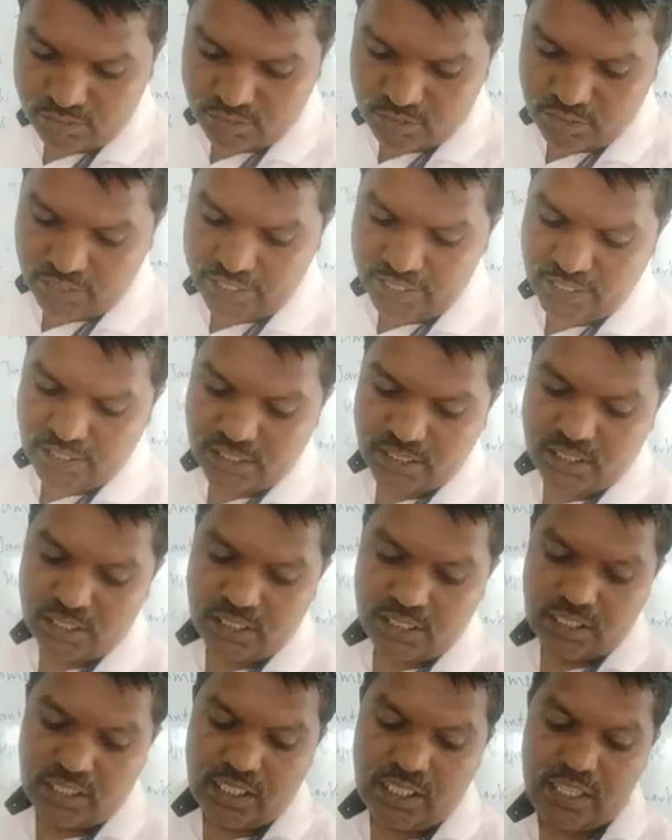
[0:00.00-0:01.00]
Next,
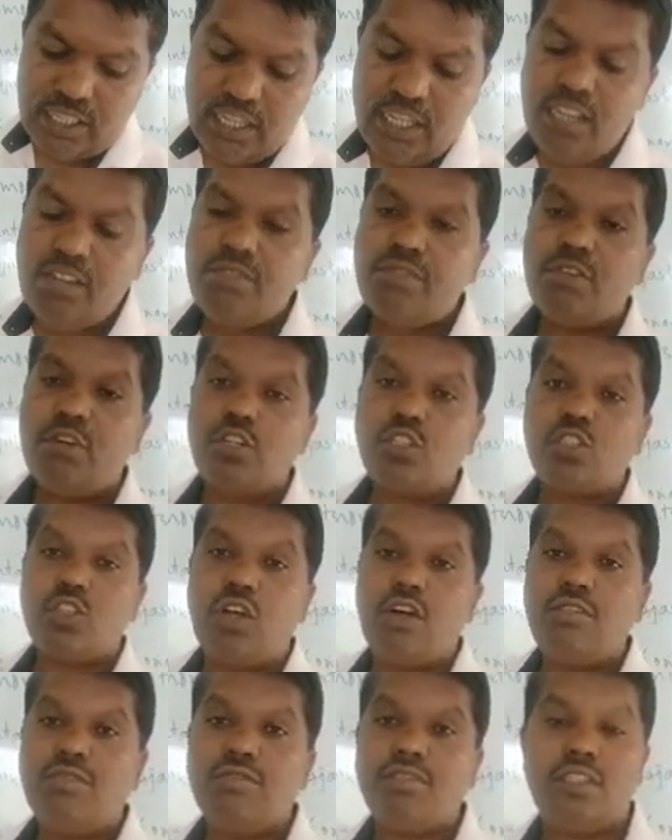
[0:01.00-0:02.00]
hill forts
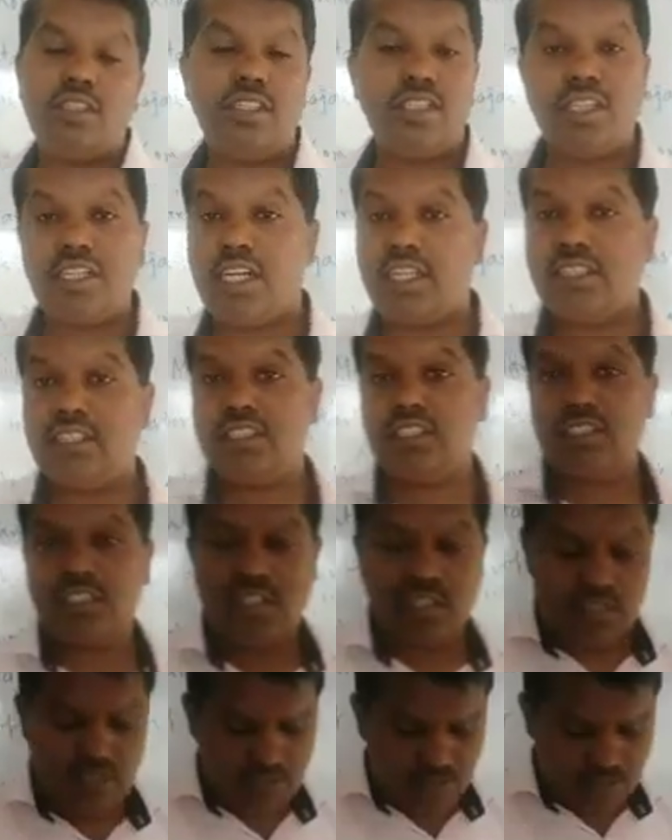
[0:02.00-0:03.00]
of Rajasthan.